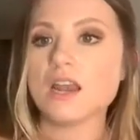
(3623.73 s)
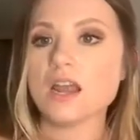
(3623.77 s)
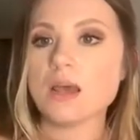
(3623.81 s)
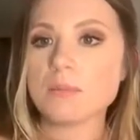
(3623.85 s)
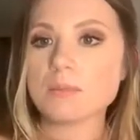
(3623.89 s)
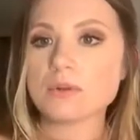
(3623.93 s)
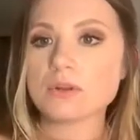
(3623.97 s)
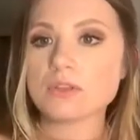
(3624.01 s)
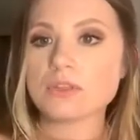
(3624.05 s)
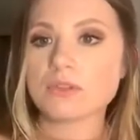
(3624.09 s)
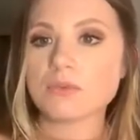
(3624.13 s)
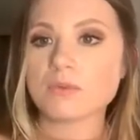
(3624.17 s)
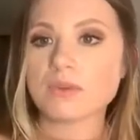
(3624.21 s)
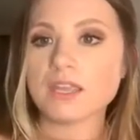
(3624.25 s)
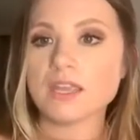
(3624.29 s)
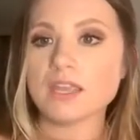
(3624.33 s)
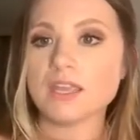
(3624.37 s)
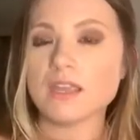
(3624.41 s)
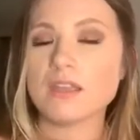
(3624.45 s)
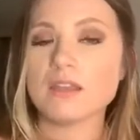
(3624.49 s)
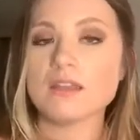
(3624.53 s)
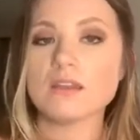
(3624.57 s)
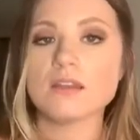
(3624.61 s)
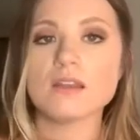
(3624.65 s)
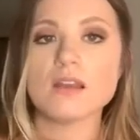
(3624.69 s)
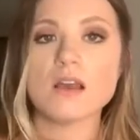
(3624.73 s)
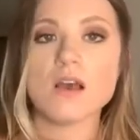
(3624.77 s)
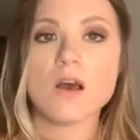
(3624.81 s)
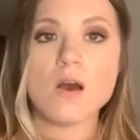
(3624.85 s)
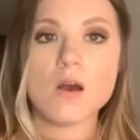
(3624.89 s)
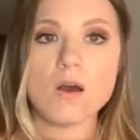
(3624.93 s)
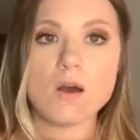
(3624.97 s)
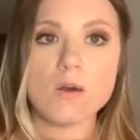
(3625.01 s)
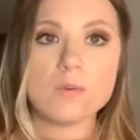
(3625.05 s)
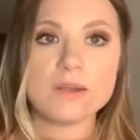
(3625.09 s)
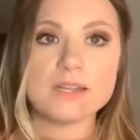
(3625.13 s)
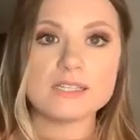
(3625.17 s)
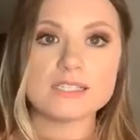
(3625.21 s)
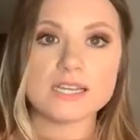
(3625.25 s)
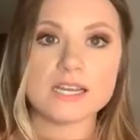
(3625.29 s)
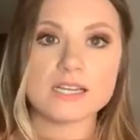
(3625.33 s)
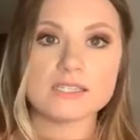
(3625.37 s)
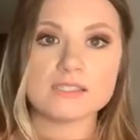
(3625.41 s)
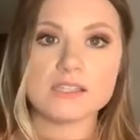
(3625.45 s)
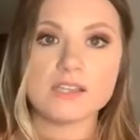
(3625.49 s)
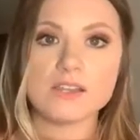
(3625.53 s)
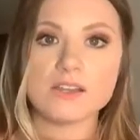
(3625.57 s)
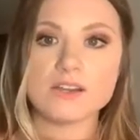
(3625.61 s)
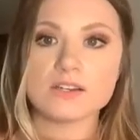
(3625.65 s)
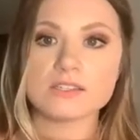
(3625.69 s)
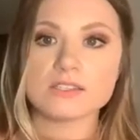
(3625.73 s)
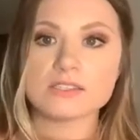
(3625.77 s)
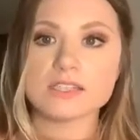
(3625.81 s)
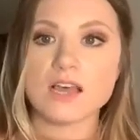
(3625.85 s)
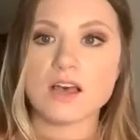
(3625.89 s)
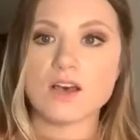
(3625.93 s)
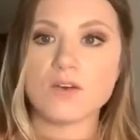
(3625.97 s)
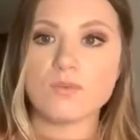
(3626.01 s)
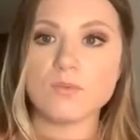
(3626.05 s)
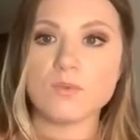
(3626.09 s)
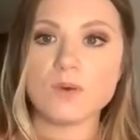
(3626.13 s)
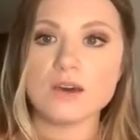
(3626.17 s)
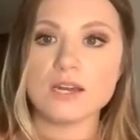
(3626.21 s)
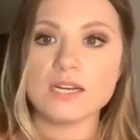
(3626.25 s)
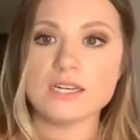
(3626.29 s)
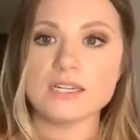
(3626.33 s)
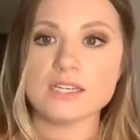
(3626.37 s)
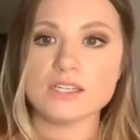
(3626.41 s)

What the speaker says: Number 3, always asking yourself,